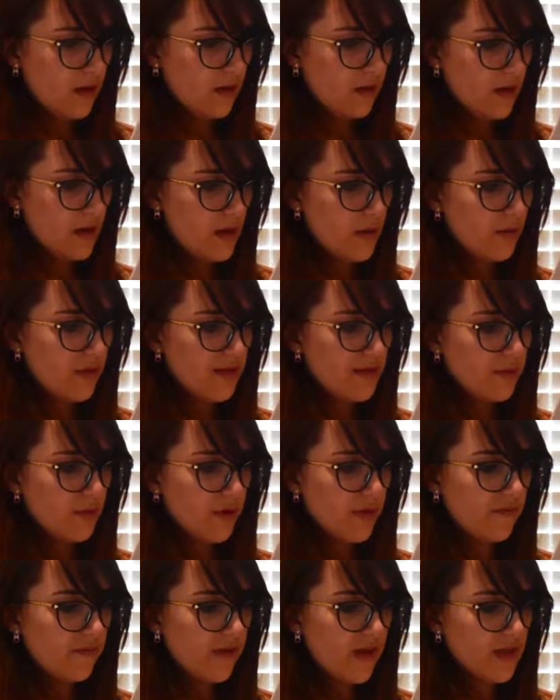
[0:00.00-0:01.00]
That was
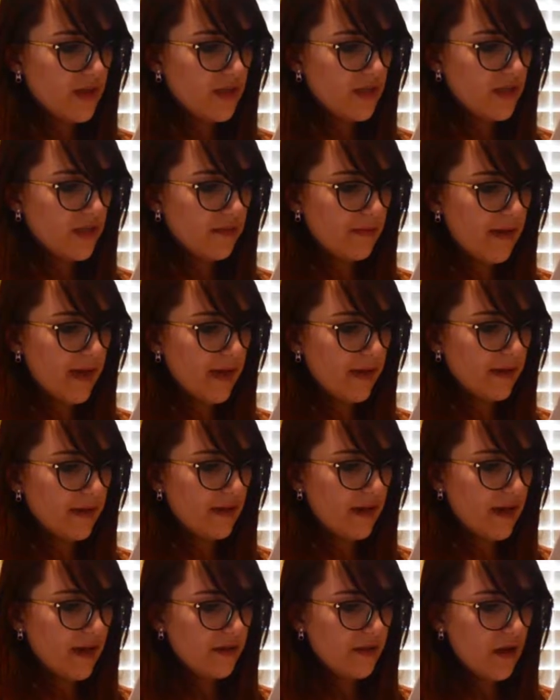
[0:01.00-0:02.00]
more fun to make than
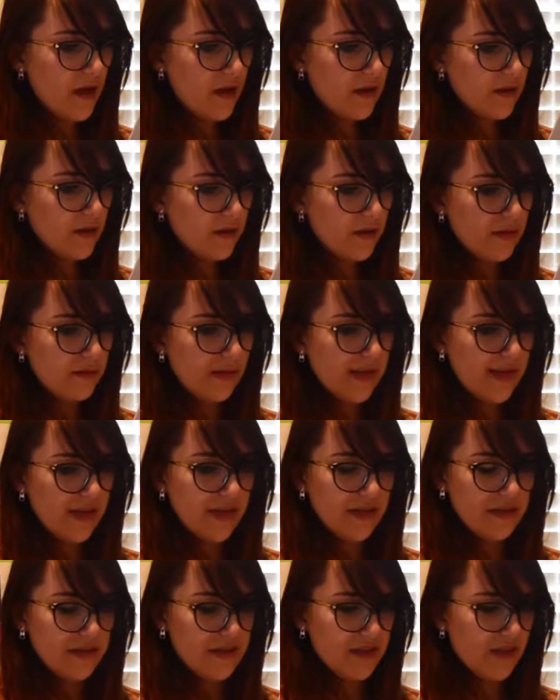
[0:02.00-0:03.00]
I thought it would
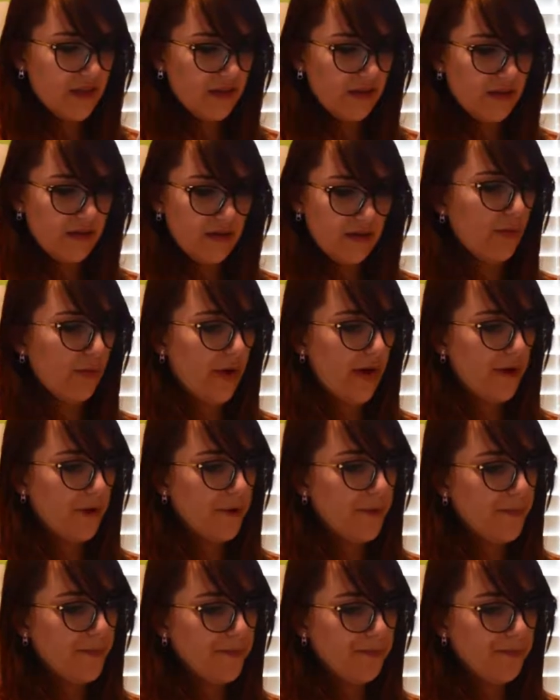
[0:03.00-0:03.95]
be, said the writer.